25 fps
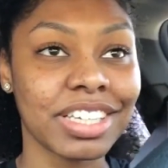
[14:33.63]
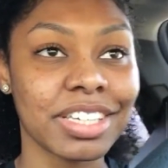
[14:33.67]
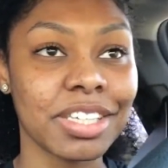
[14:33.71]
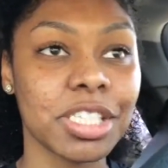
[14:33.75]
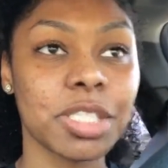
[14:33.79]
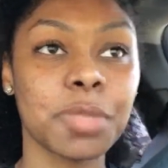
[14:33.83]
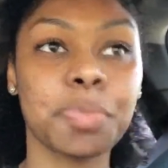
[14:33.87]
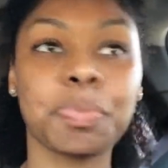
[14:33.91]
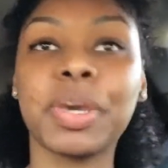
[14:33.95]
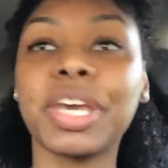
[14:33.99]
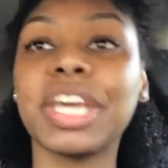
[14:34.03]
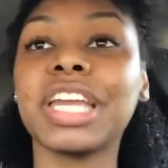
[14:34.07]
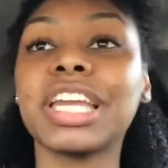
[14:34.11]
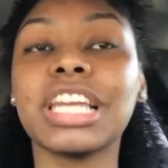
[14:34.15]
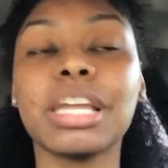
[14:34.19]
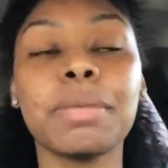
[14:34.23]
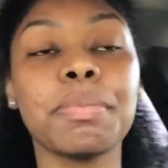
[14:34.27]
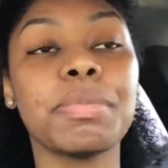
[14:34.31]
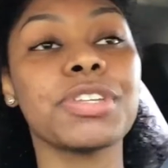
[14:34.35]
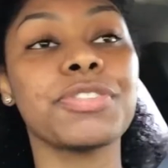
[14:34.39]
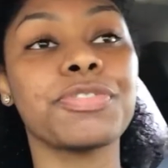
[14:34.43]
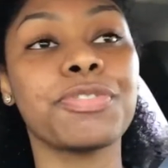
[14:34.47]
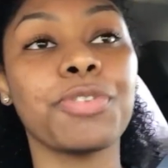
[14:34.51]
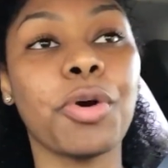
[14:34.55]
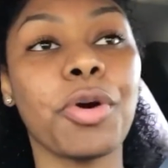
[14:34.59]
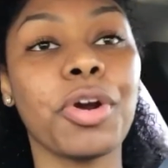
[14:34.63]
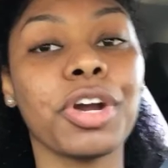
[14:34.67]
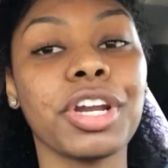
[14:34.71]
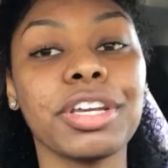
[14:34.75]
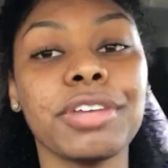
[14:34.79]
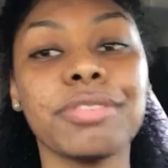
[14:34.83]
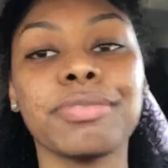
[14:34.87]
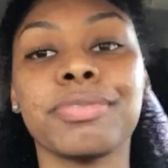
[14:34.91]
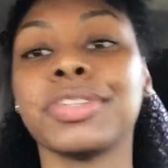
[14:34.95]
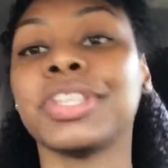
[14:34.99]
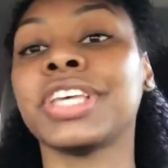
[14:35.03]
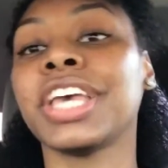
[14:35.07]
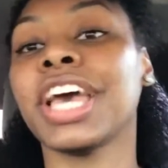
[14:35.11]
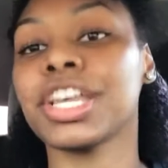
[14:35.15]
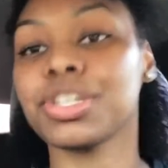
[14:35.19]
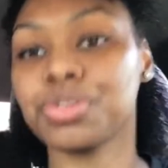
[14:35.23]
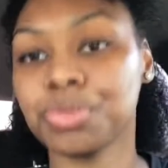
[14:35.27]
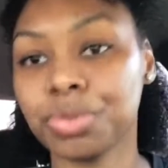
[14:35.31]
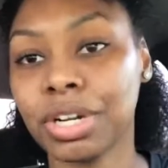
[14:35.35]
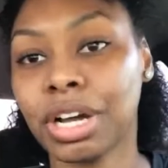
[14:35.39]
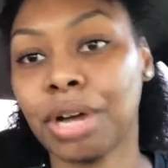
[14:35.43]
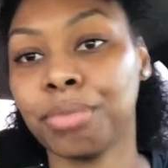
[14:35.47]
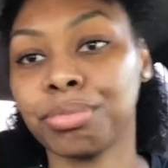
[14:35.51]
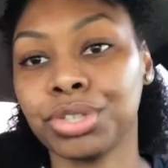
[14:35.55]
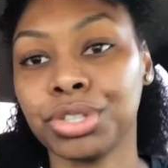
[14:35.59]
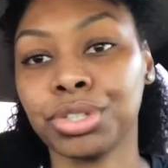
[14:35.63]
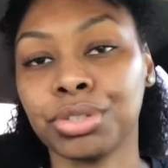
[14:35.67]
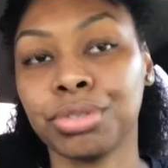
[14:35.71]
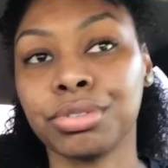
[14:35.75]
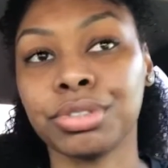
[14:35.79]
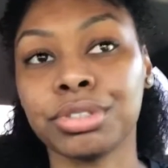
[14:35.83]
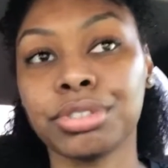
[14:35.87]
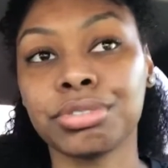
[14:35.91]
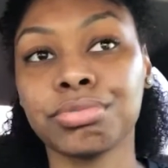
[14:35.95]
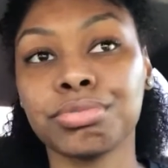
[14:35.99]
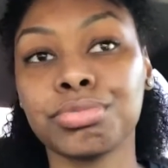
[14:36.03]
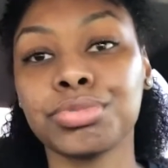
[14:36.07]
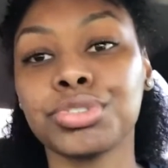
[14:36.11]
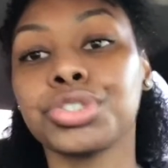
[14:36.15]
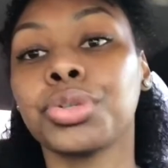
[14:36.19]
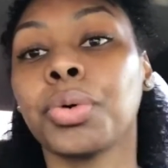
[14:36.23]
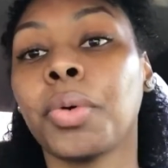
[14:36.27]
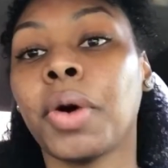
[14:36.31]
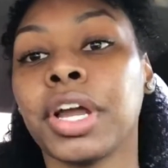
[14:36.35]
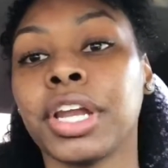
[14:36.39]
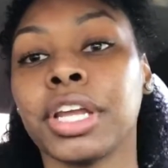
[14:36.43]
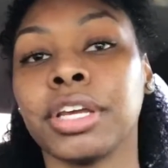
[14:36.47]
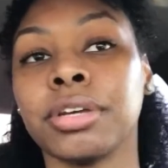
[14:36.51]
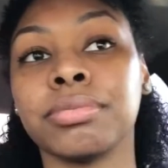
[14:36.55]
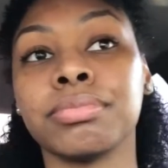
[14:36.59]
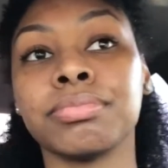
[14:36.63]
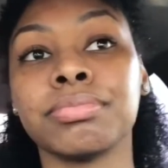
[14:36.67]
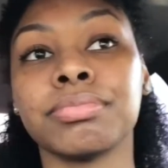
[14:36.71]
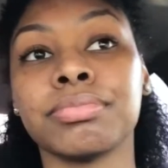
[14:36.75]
speed limit's 40, guess what I'm doing? 20.